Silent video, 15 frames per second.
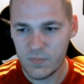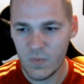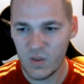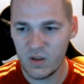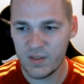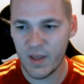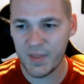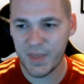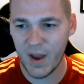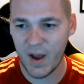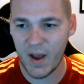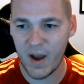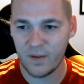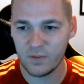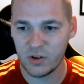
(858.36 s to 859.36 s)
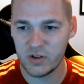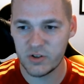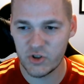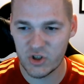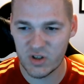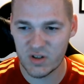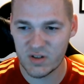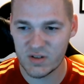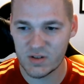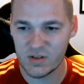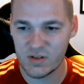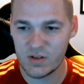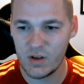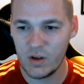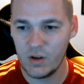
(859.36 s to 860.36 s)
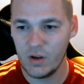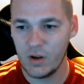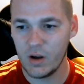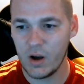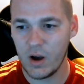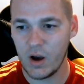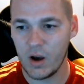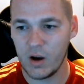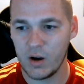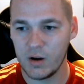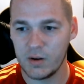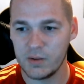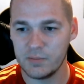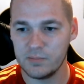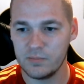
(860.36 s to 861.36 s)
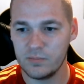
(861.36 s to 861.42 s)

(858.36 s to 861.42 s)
that average is, it